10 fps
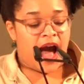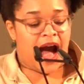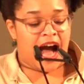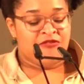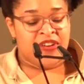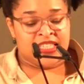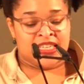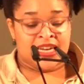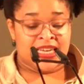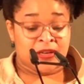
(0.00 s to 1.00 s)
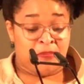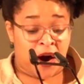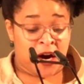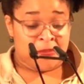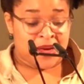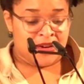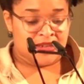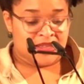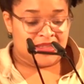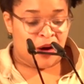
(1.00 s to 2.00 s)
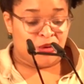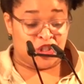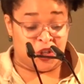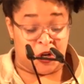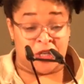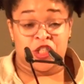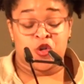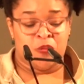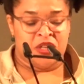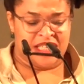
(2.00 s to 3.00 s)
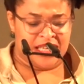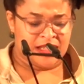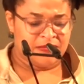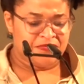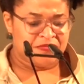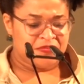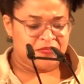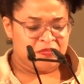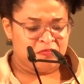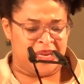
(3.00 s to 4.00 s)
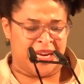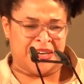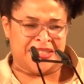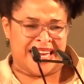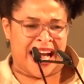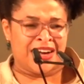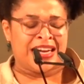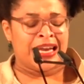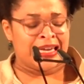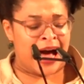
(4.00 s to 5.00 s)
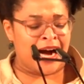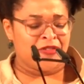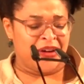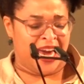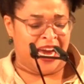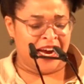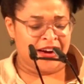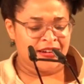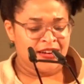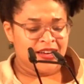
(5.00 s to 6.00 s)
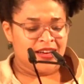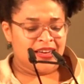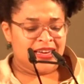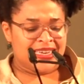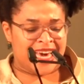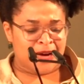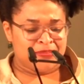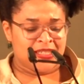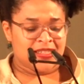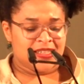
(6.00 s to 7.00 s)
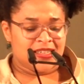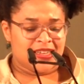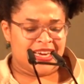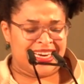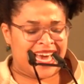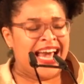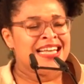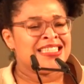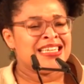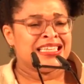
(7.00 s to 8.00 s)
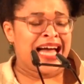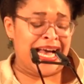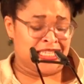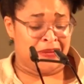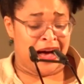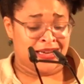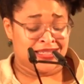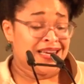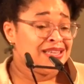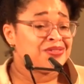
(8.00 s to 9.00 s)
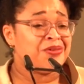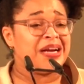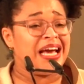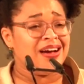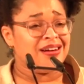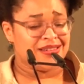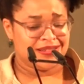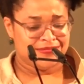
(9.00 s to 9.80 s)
I visited his apartment that was turned into a museum, peered down at a lock of hair kept encased in a glass box, his own hair.